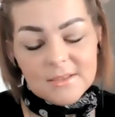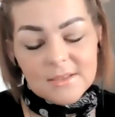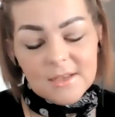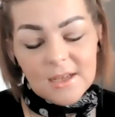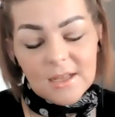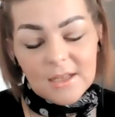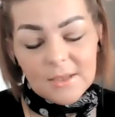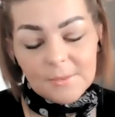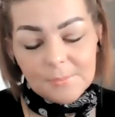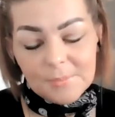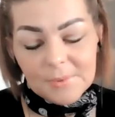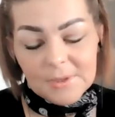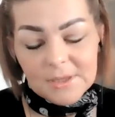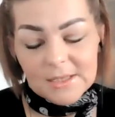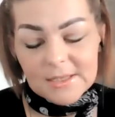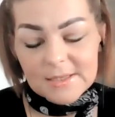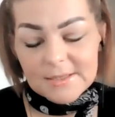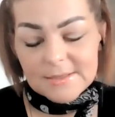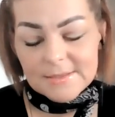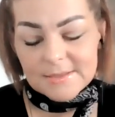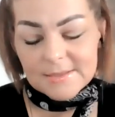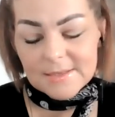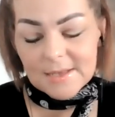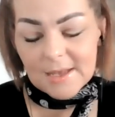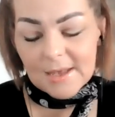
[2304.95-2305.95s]
to help
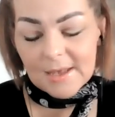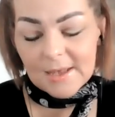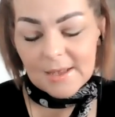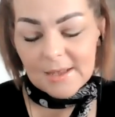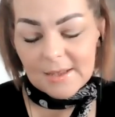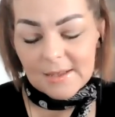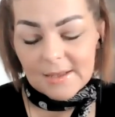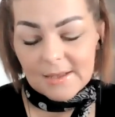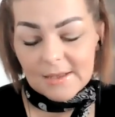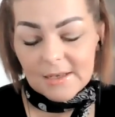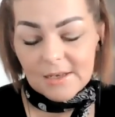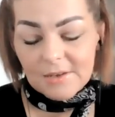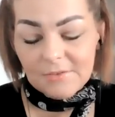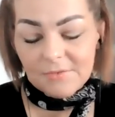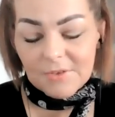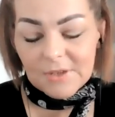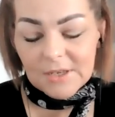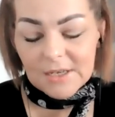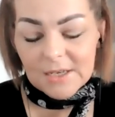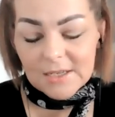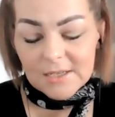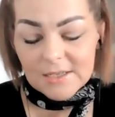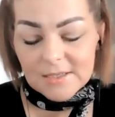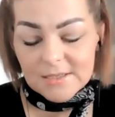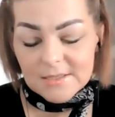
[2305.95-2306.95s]
these
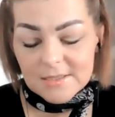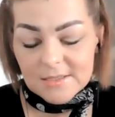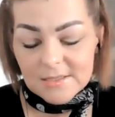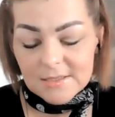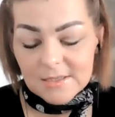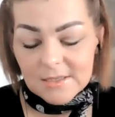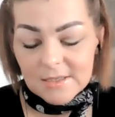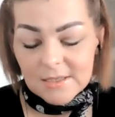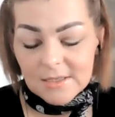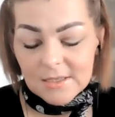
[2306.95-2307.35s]
innovators